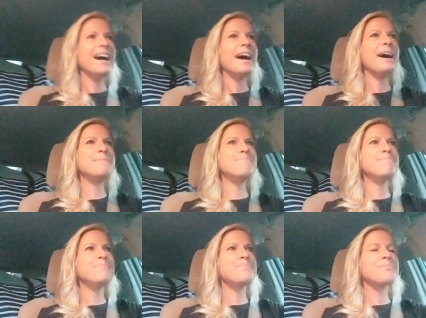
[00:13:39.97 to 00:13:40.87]
um,
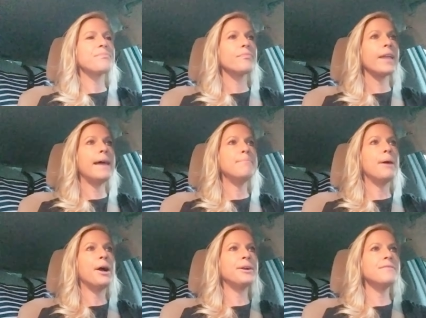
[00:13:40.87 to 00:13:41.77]
and
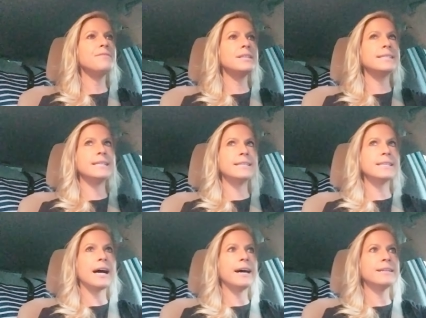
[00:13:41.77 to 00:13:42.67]
part of this is
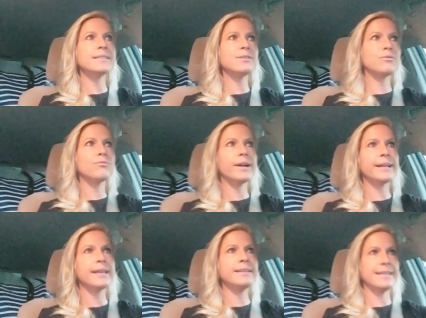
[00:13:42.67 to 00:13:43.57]
us
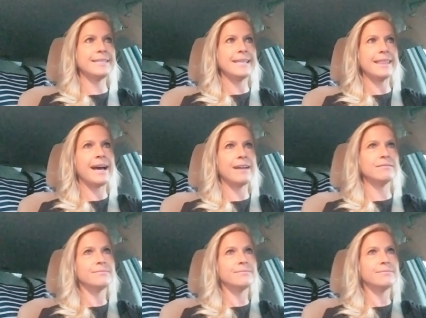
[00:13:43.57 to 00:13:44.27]
recognizing that,